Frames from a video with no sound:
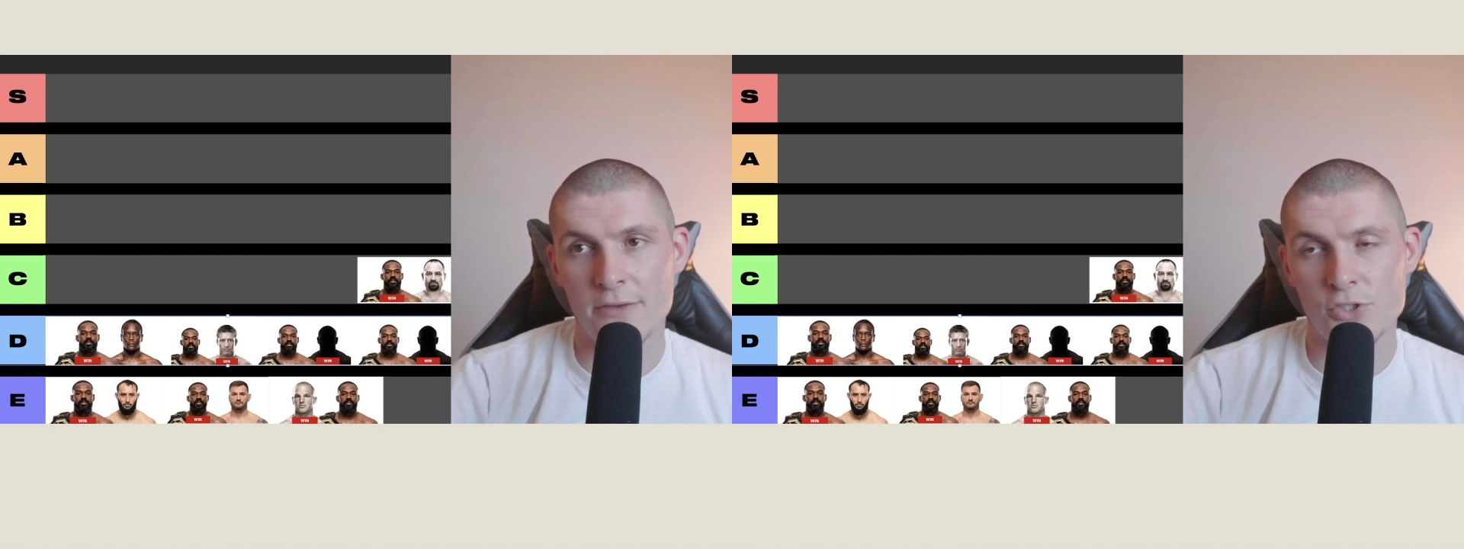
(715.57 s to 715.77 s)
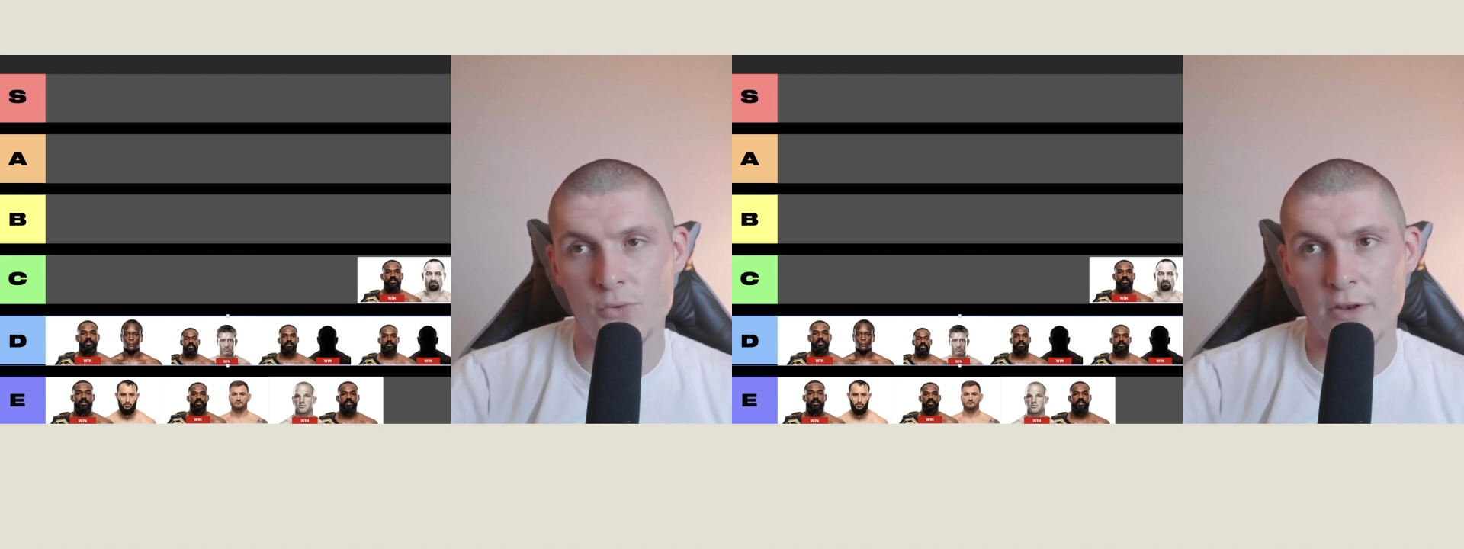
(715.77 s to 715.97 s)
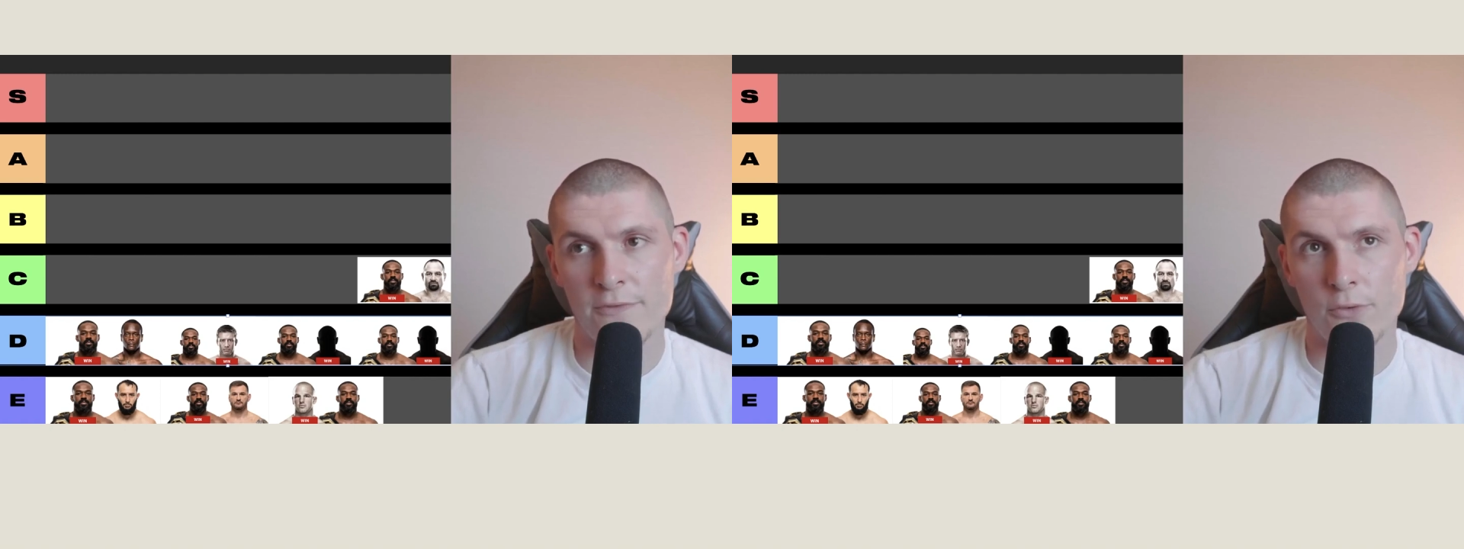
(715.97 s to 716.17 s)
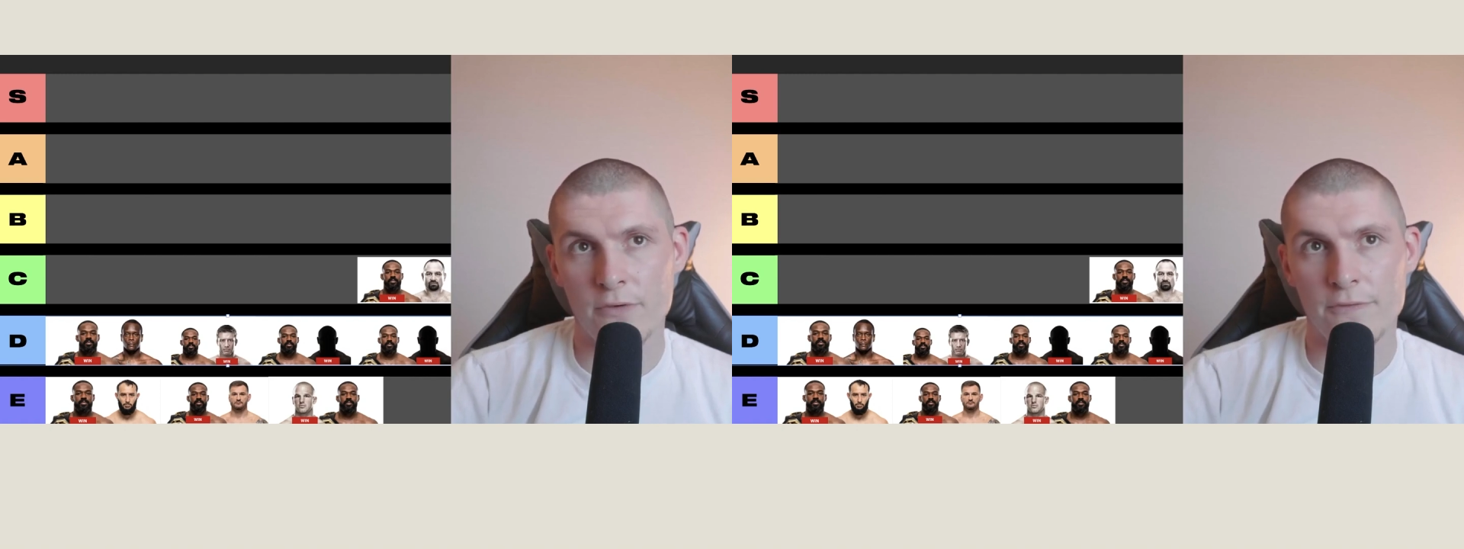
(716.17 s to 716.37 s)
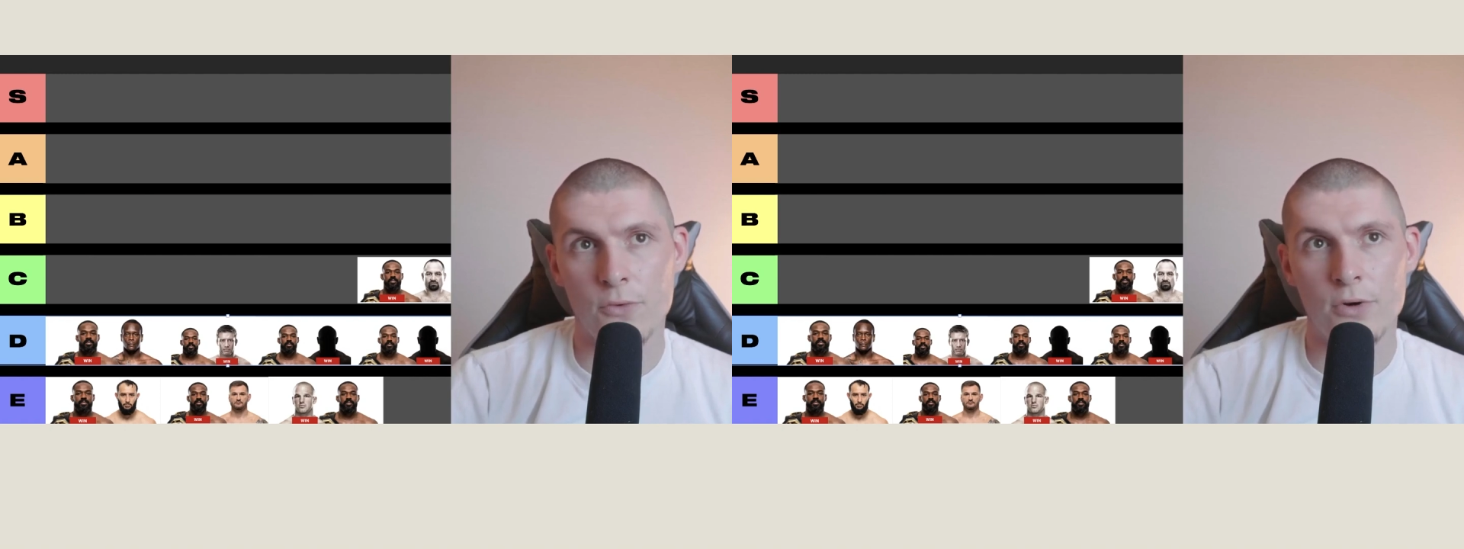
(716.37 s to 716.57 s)
He was
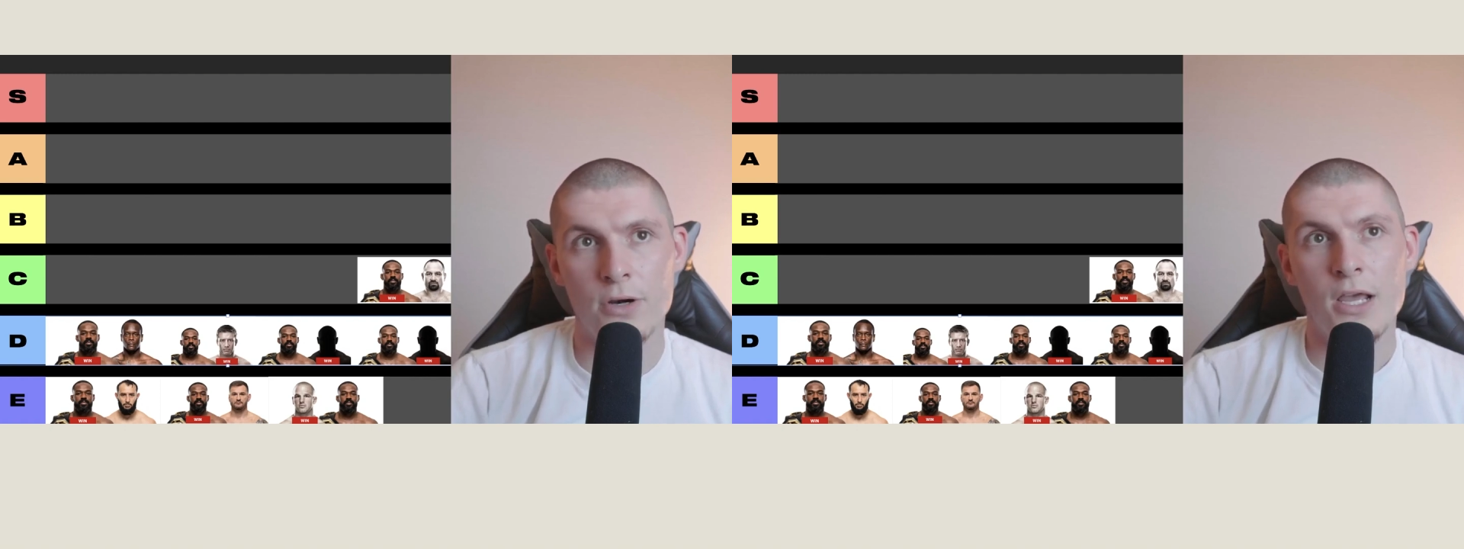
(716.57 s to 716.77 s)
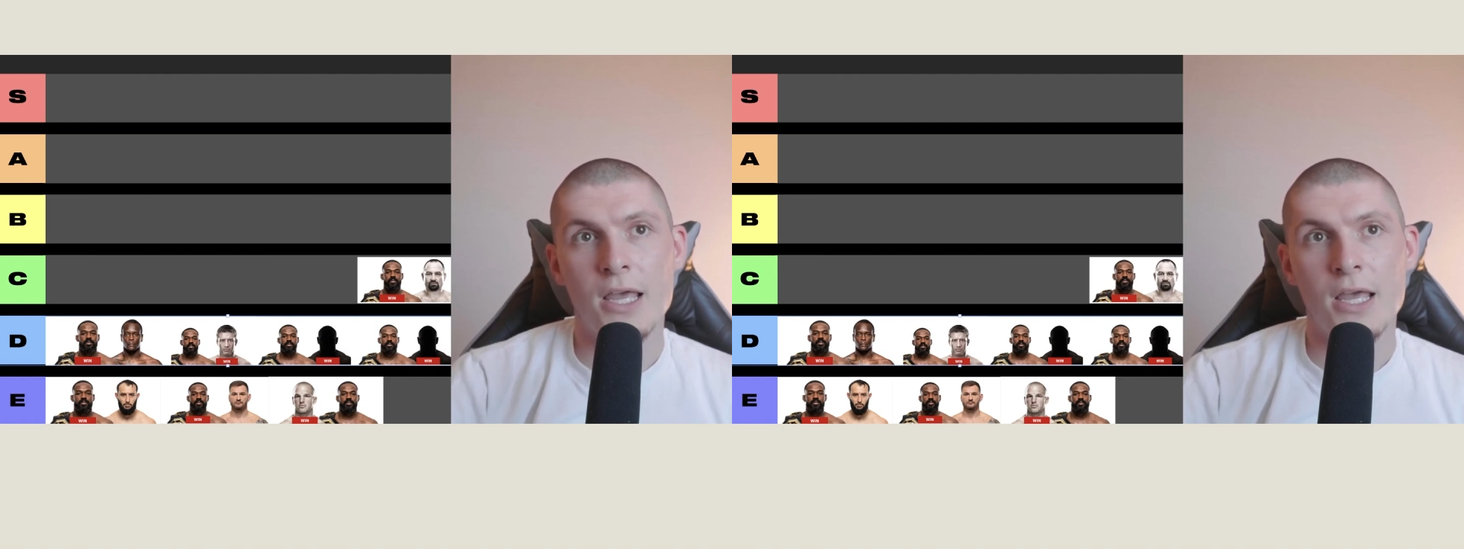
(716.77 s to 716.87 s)
24-4.